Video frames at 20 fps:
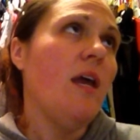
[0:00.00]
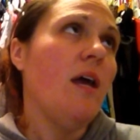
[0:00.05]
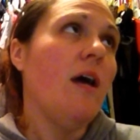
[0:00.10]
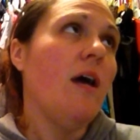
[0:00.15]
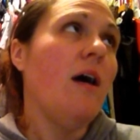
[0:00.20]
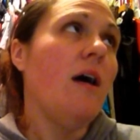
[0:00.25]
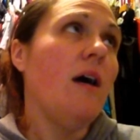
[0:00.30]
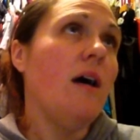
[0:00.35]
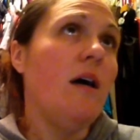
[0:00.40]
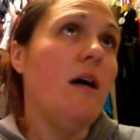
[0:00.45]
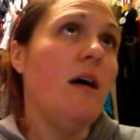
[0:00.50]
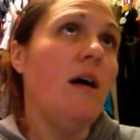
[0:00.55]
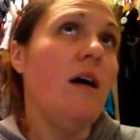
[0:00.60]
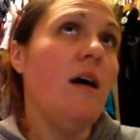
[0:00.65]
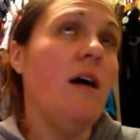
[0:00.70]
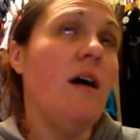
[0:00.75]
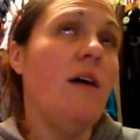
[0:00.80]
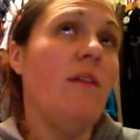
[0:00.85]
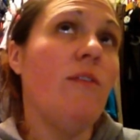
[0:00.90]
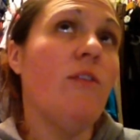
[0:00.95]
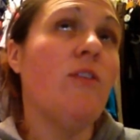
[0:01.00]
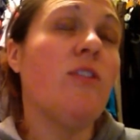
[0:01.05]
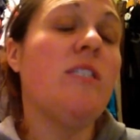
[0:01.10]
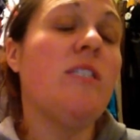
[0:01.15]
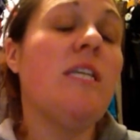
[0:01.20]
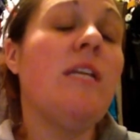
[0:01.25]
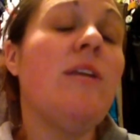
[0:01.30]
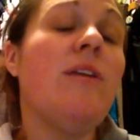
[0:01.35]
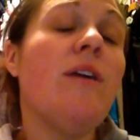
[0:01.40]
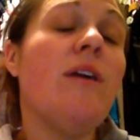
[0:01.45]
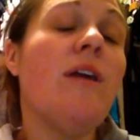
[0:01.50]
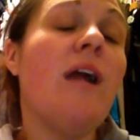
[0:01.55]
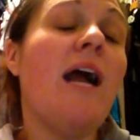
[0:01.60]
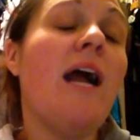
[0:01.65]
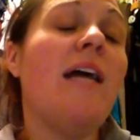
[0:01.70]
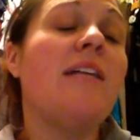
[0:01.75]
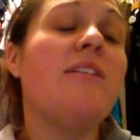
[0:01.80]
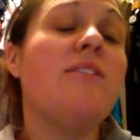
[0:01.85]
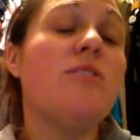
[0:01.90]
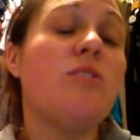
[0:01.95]
Uh, for dinner, I
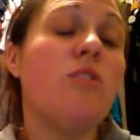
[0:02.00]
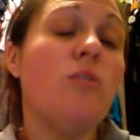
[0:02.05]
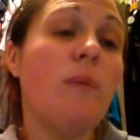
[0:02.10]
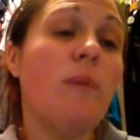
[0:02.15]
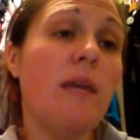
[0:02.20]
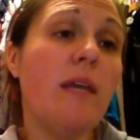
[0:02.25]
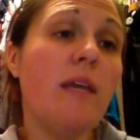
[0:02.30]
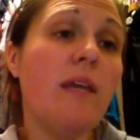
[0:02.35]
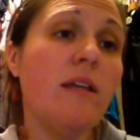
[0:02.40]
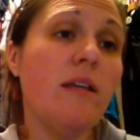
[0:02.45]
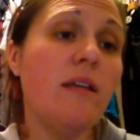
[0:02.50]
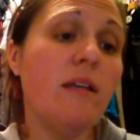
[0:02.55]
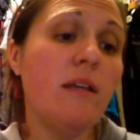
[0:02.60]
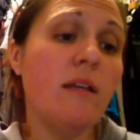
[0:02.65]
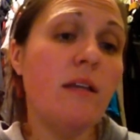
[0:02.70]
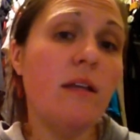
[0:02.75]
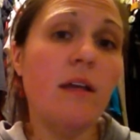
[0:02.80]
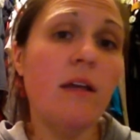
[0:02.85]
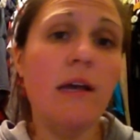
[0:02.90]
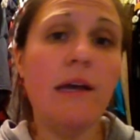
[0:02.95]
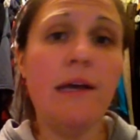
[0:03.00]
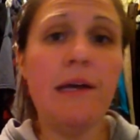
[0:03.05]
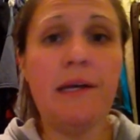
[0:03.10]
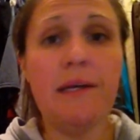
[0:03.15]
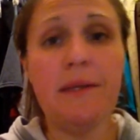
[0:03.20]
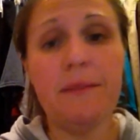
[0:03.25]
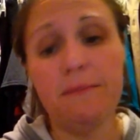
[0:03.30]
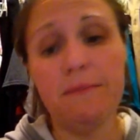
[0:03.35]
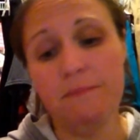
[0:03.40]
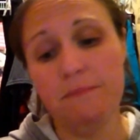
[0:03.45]
had soup again. Um,